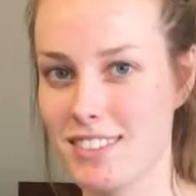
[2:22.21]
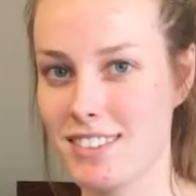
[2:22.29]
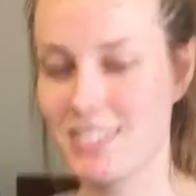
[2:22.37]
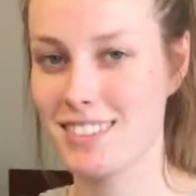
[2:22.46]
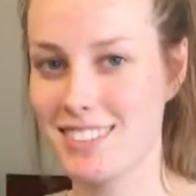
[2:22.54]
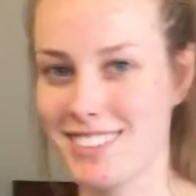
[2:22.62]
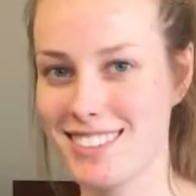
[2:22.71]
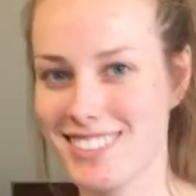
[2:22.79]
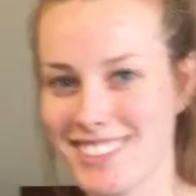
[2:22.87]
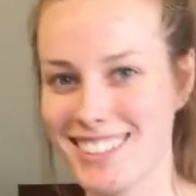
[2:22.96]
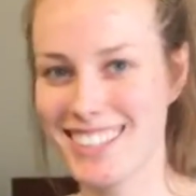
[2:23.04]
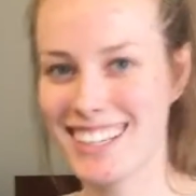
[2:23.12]
Oh, yeah.
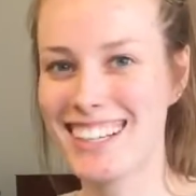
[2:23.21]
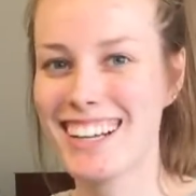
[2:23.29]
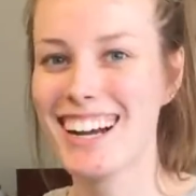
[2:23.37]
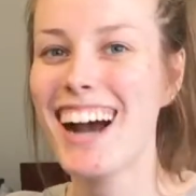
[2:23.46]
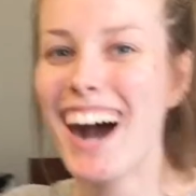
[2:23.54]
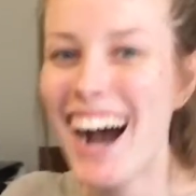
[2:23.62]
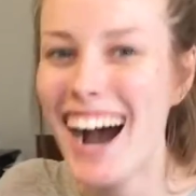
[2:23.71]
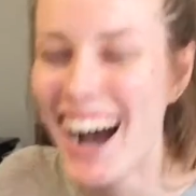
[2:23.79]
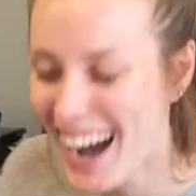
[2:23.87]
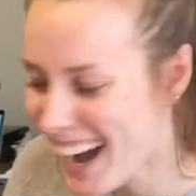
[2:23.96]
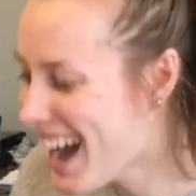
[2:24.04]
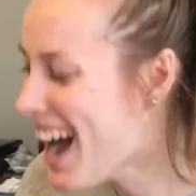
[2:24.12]

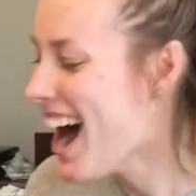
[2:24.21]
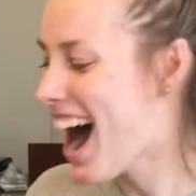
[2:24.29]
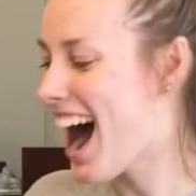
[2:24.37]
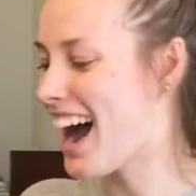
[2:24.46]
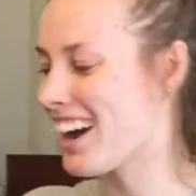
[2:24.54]
1 second.